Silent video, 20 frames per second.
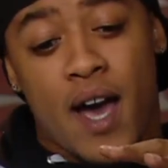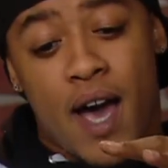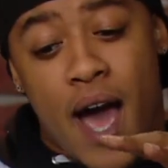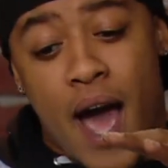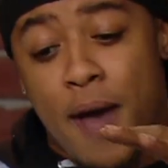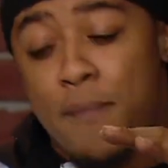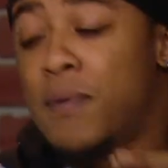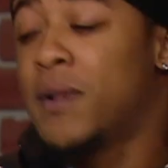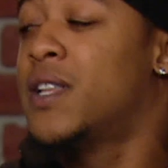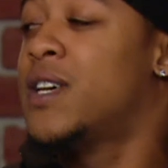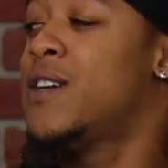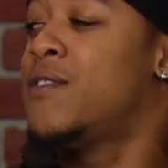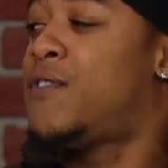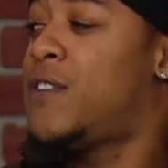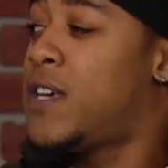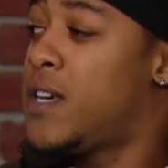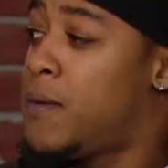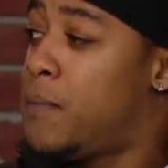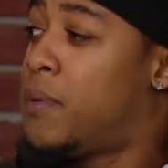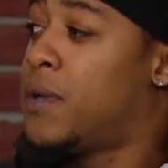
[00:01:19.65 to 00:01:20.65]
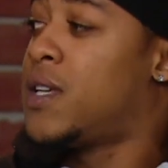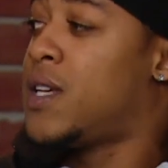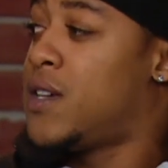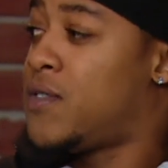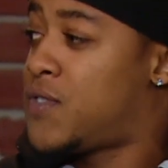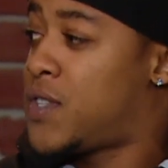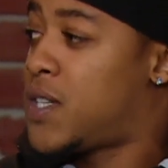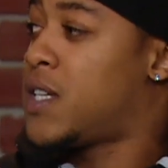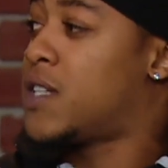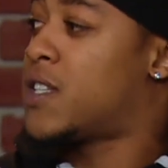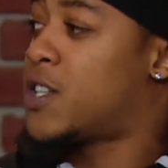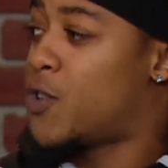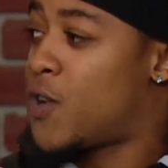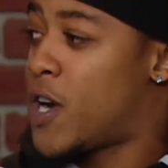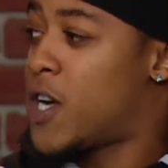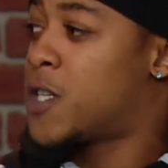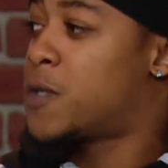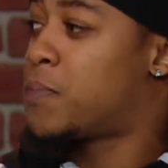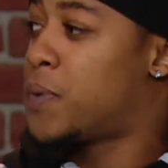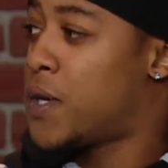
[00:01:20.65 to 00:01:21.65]
I believe he believes he's the greatest
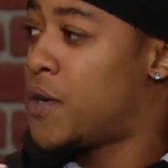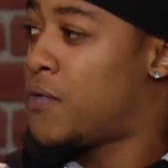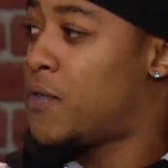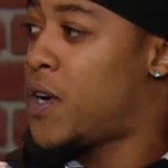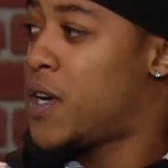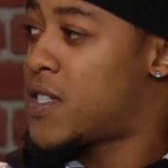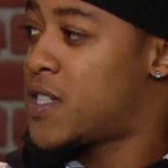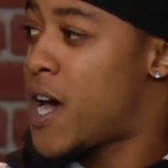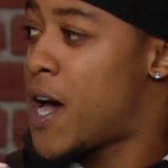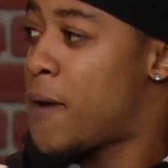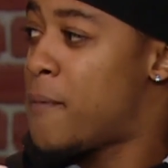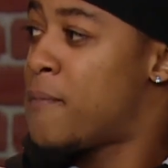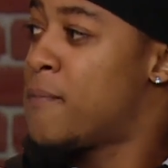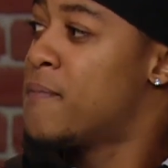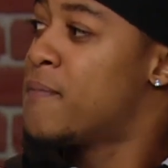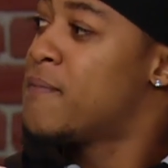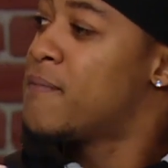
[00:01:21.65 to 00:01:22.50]
player of all time.